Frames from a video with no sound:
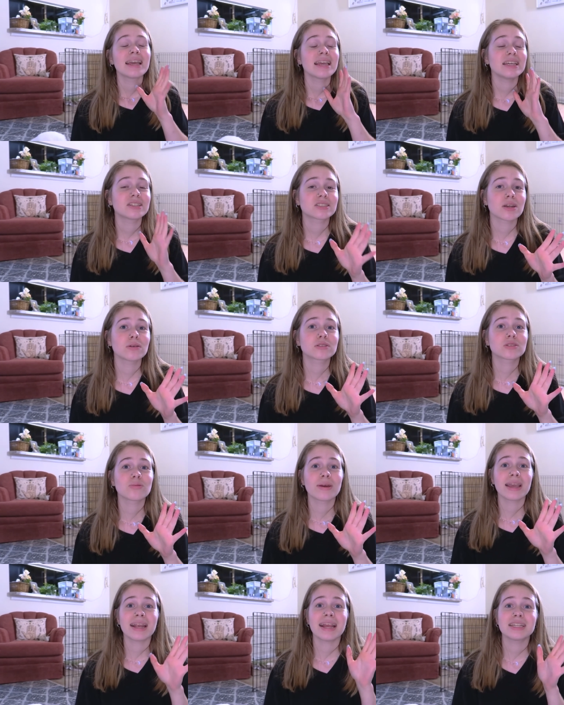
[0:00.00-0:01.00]
He's so
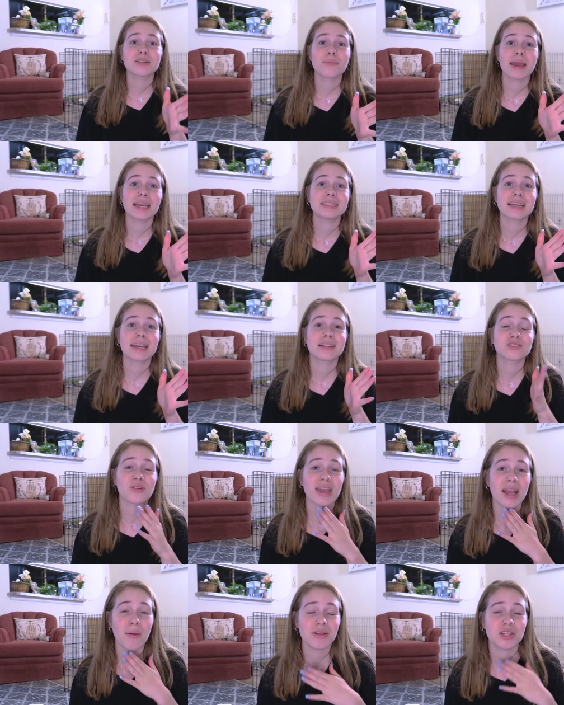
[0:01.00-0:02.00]
sweet. He's amazing. So
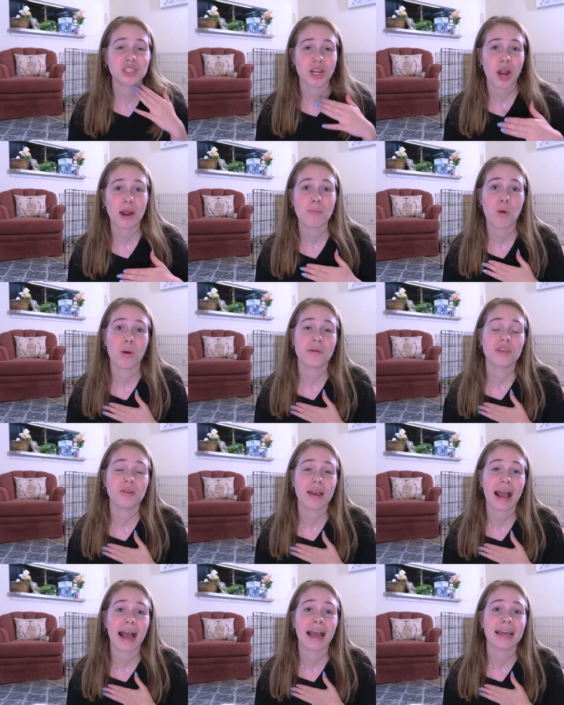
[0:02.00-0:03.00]
I can't wait to share him more with you
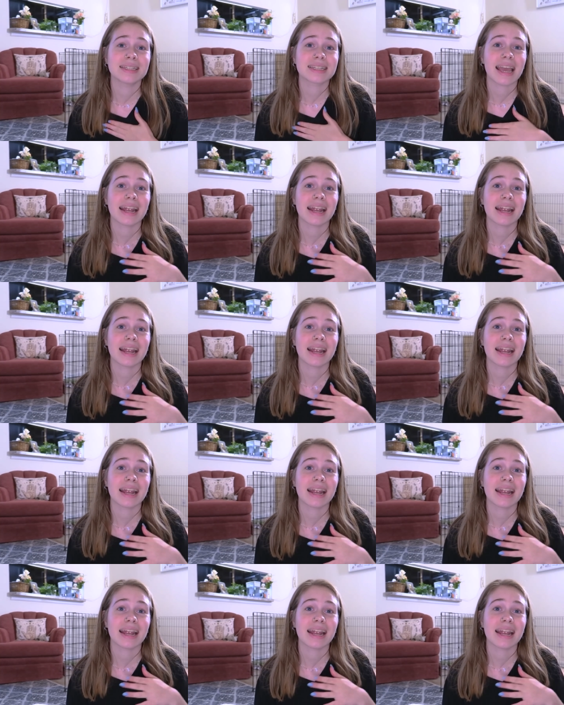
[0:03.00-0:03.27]
guys.